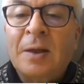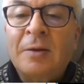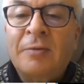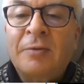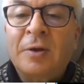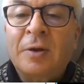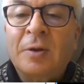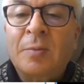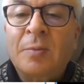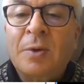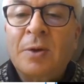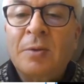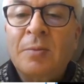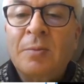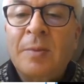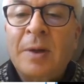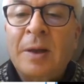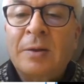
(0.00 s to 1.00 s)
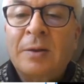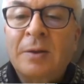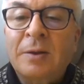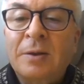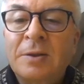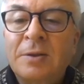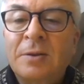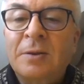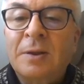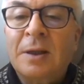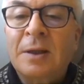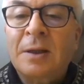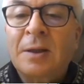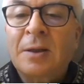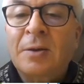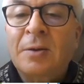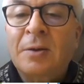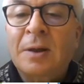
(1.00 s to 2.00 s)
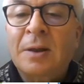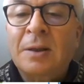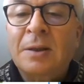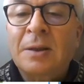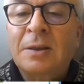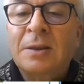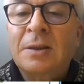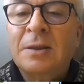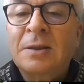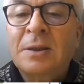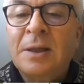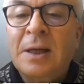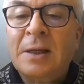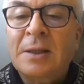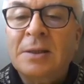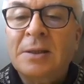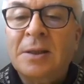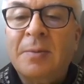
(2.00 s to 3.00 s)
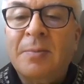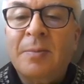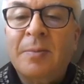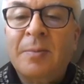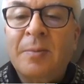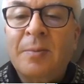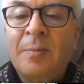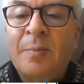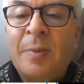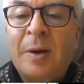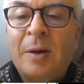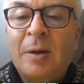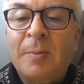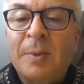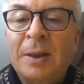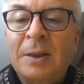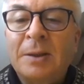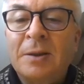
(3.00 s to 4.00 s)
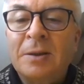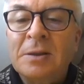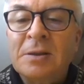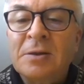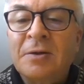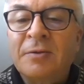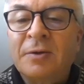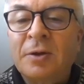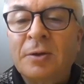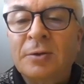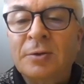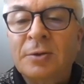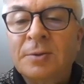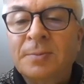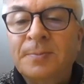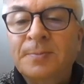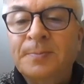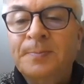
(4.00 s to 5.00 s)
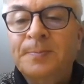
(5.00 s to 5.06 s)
different methods, you can change the parameters of those.